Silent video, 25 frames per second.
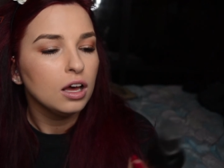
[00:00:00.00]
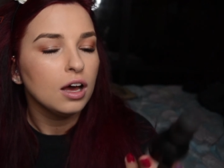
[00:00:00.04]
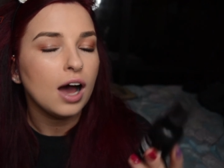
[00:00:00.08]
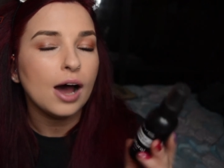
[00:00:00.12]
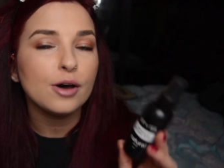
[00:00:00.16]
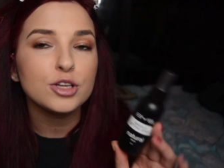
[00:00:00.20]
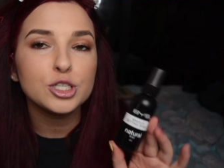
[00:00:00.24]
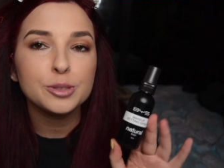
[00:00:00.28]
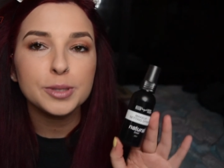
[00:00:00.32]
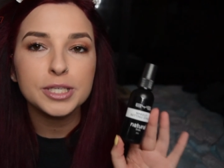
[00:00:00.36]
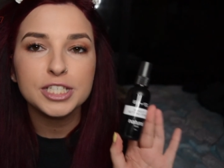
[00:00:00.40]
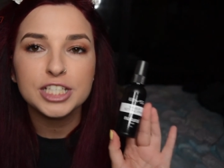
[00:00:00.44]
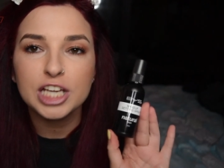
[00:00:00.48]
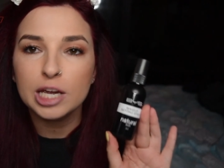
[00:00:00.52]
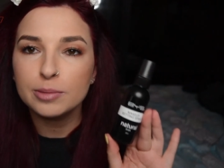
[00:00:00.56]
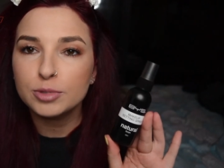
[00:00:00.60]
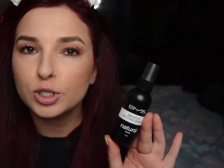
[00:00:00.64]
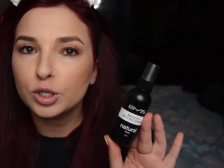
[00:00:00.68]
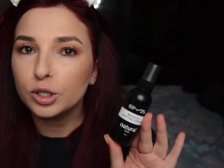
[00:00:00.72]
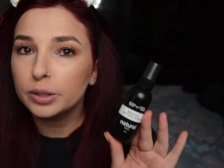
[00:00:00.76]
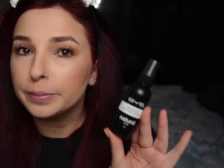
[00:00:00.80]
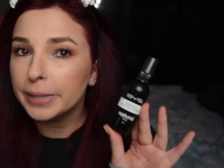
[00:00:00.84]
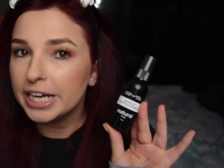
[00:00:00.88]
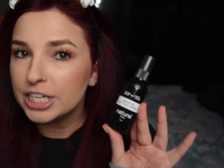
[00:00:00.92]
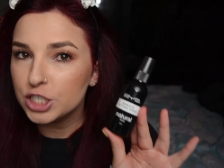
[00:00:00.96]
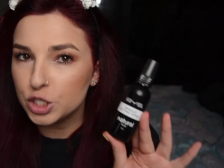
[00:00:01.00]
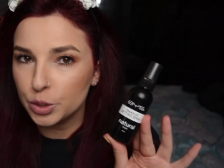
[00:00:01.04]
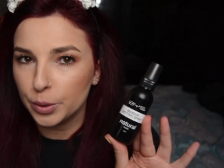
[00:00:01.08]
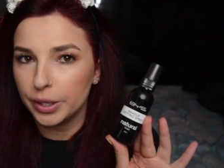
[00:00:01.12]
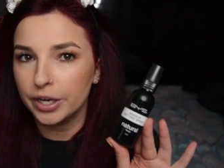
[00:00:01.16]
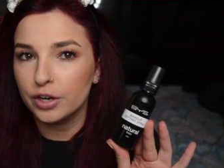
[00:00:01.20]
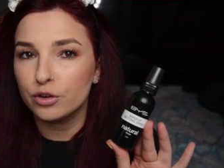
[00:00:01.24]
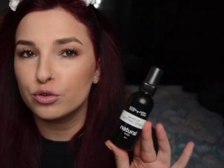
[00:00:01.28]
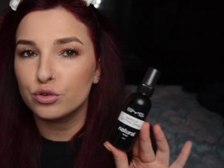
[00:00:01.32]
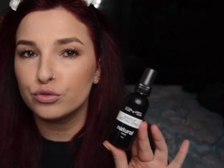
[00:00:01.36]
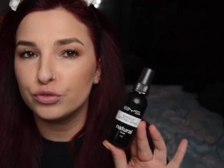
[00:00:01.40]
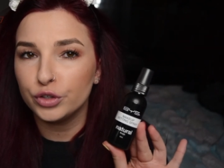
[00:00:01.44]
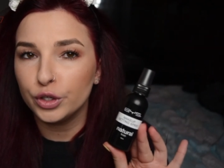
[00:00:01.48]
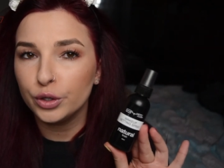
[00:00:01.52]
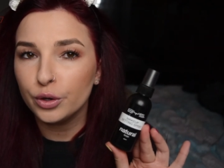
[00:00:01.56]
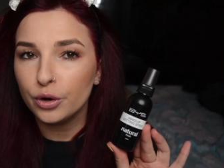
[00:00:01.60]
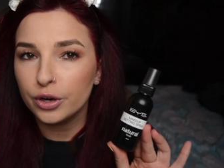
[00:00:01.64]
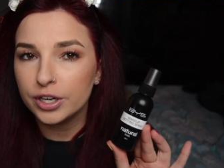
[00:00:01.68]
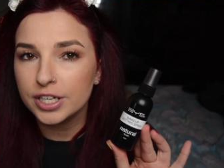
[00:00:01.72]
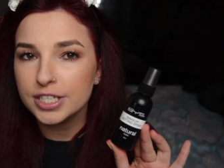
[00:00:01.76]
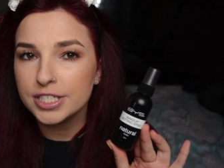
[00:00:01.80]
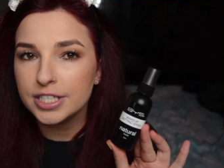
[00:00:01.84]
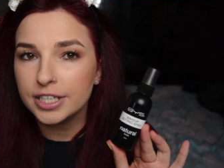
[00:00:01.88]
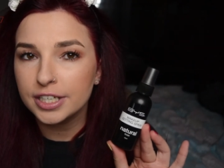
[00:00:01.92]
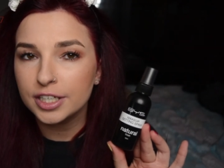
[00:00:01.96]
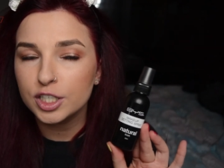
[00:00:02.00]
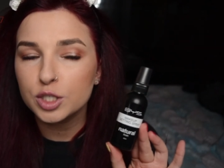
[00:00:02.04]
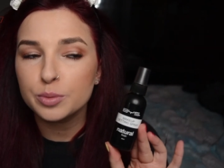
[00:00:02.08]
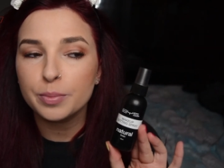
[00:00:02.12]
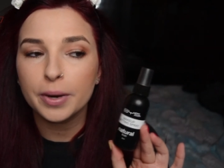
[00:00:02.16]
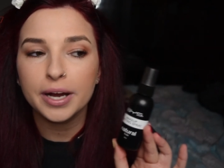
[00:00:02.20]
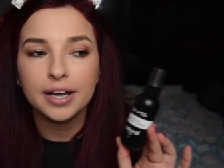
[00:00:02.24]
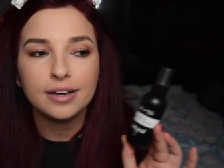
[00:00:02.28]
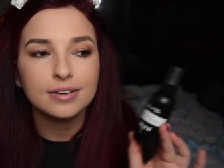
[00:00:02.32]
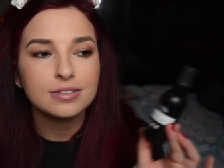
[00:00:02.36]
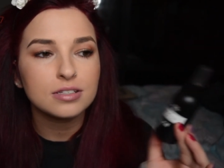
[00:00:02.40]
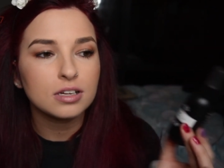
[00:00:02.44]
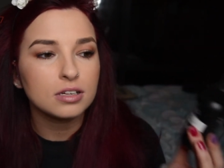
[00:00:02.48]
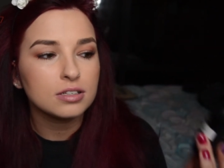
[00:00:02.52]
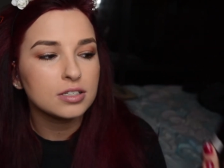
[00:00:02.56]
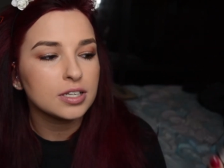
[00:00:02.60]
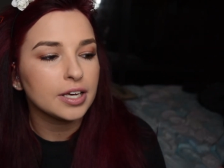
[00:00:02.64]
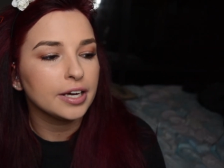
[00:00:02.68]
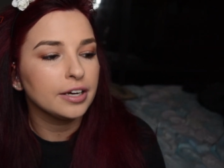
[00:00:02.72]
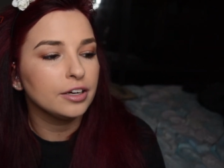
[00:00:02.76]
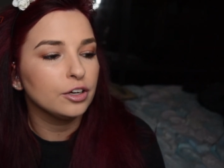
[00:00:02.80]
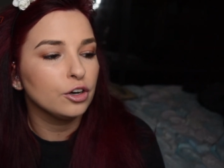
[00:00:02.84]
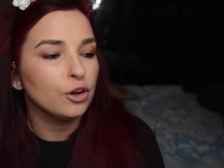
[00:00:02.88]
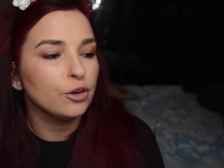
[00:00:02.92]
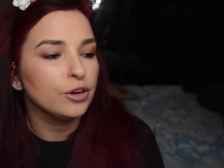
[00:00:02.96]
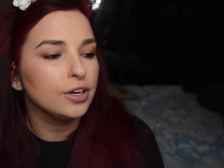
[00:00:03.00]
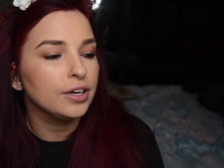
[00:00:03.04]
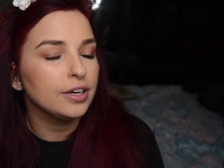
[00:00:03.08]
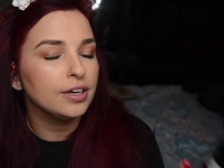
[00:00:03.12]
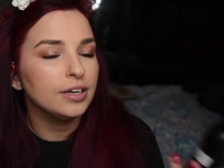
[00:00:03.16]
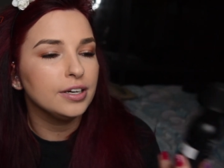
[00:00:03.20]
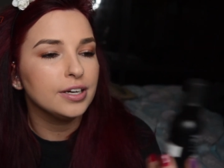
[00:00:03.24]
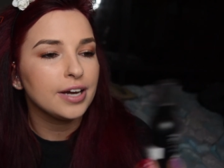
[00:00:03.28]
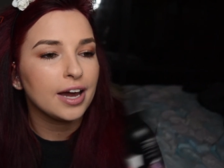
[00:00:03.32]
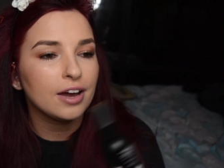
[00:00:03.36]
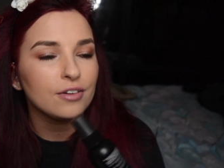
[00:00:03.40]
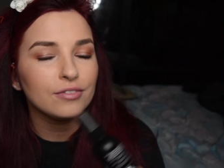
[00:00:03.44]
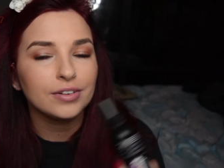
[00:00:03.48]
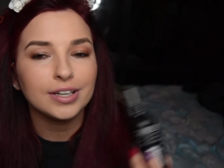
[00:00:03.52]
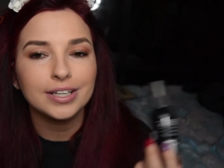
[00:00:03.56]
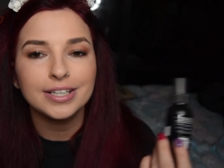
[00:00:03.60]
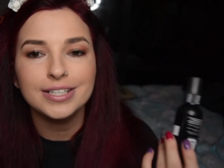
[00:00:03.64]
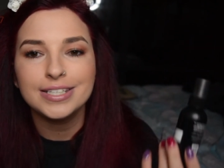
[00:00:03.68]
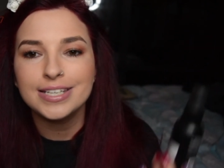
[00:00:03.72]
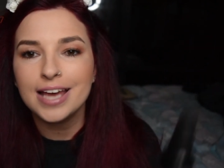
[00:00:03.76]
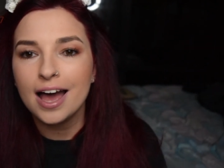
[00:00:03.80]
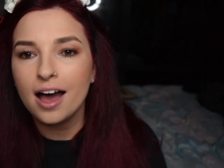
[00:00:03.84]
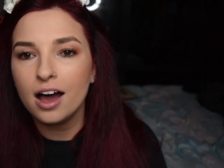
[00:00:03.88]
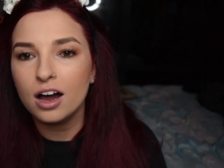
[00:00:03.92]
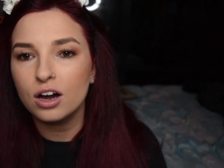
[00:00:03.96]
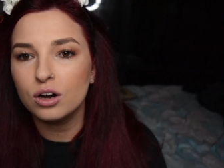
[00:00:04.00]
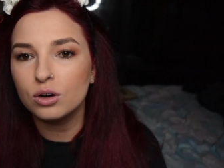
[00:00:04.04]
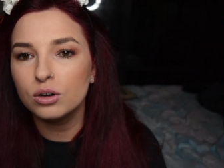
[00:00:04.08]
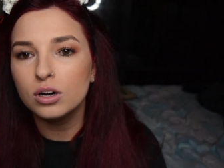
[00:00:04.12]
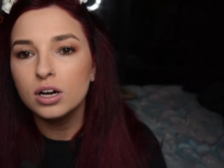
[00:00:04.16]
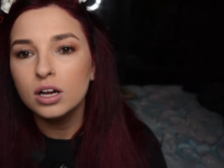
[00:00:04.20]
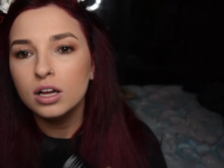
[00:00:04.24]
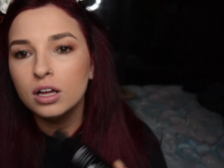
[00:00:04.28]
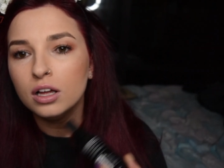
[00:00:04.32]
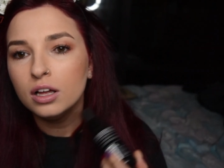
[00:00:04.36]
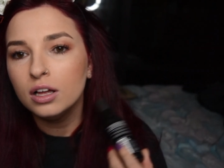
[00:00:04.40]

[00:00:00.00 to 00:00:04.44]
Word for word: I was a bit skeptical about doing a review on a setting spray because I was like, you know, you, you can't really tell